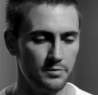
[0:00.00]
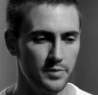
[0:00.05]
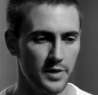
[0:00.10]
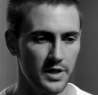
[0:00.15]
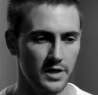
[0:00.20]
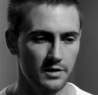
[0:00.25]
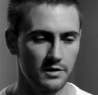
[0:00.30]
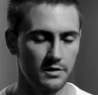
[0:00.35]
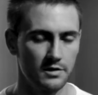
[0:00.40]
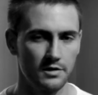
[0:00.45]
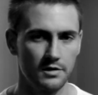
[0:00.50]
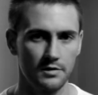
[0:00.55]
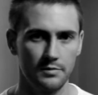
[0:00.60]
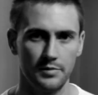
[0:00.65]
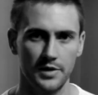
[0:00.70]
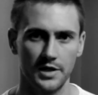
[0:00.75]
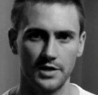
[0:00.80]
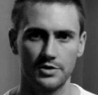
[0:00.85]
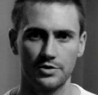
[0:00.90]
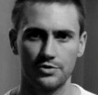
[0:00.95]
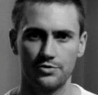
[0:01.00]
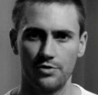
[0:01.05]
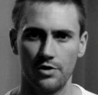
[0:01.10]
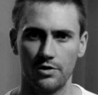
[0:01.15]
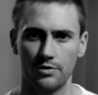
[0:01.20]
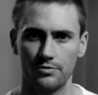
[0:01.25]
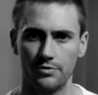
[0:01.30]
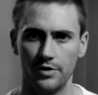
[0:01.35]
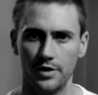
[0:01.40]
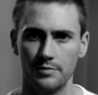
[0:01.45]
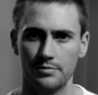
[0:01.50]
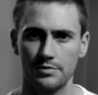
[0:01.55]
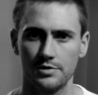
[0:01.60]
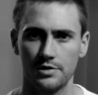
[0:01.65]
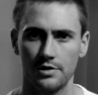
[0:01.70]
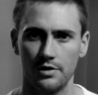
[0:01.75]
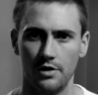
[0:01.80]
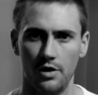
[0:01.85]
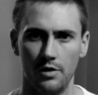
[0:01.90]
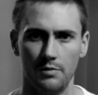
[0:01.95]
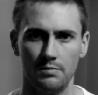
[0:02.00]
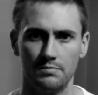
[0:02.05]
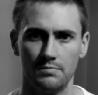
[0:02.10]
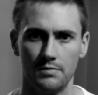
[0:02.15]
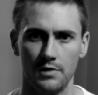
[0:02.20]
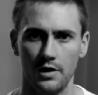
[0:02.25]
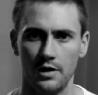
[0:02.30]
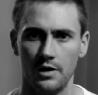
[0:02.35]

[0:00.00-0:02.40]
Big big strong ripped or